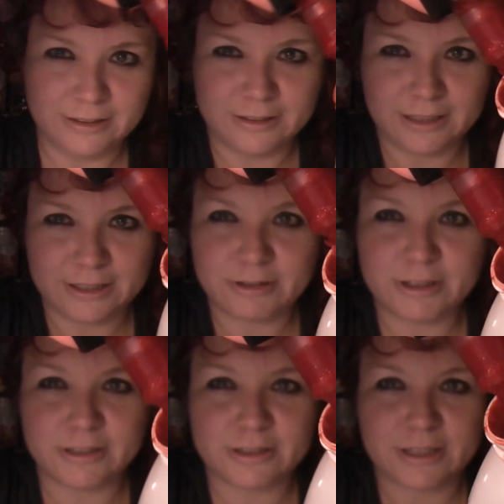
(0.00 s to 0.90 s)
That's what
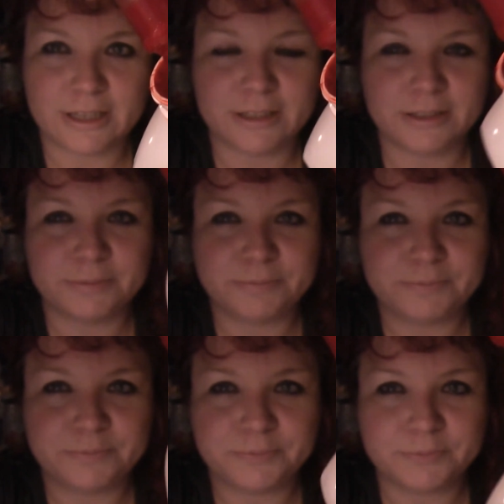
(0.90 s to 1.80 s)
it looks like.
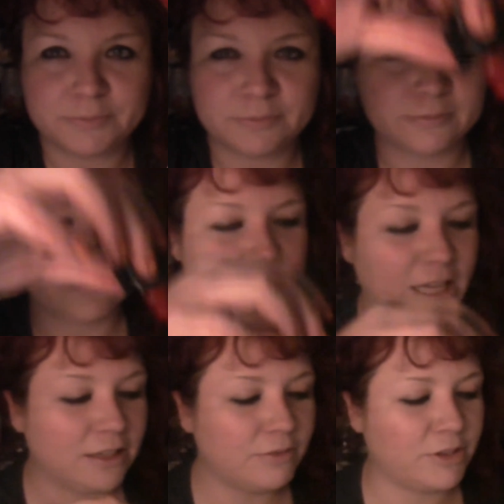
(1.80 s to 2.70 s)

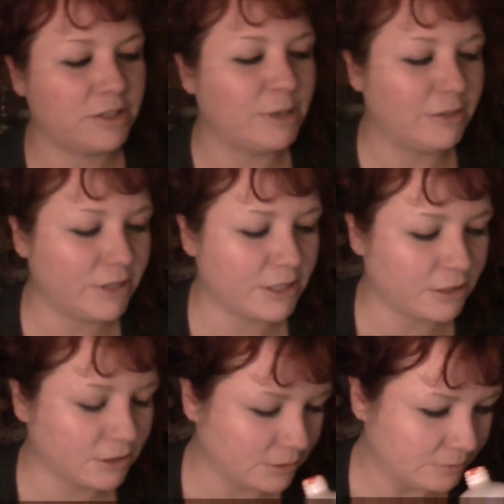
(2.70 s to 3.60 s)
I love the smell of this,
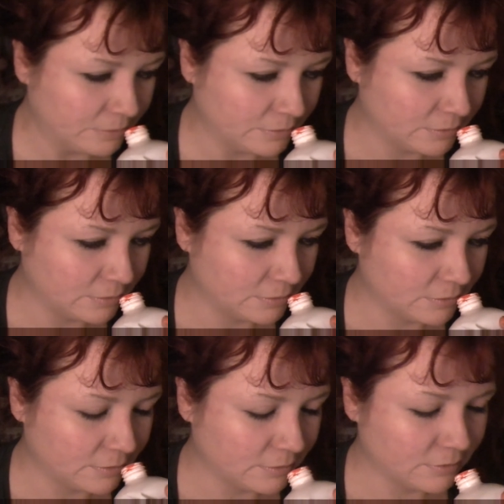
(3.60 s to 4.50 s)
actually.
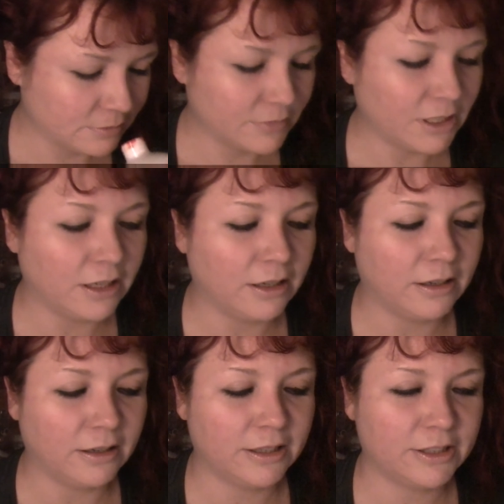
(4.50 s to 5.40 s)

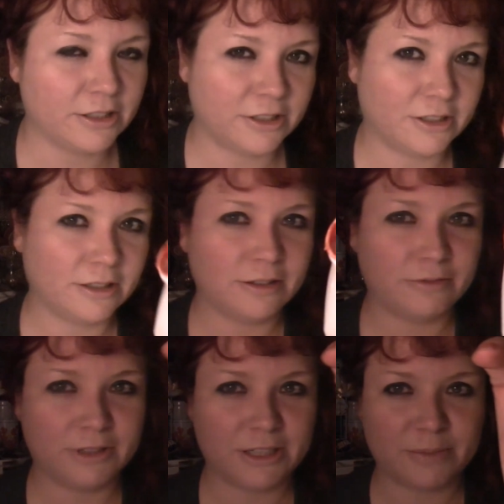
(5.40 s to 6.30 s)
Oh, it's such a
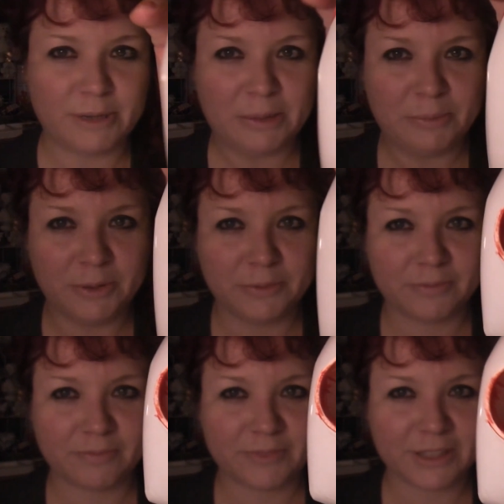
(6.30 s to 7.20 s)
lovely smell, but
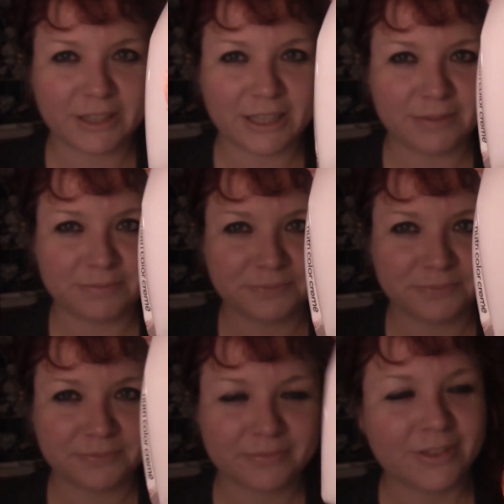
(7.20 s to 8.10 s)
look at that.
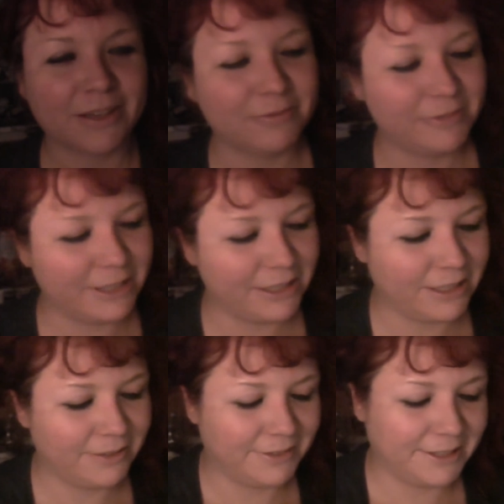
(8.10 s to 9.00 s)

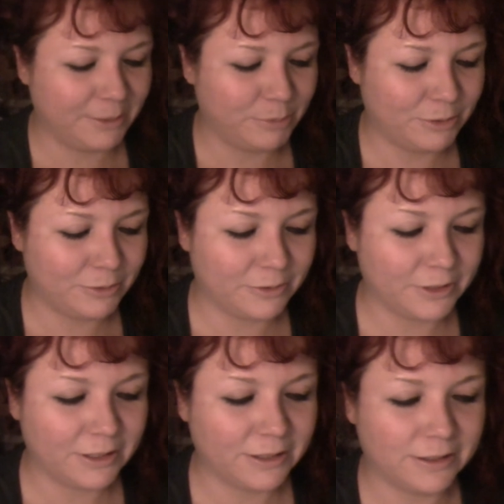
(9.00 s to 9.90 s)
Really, really beautiful.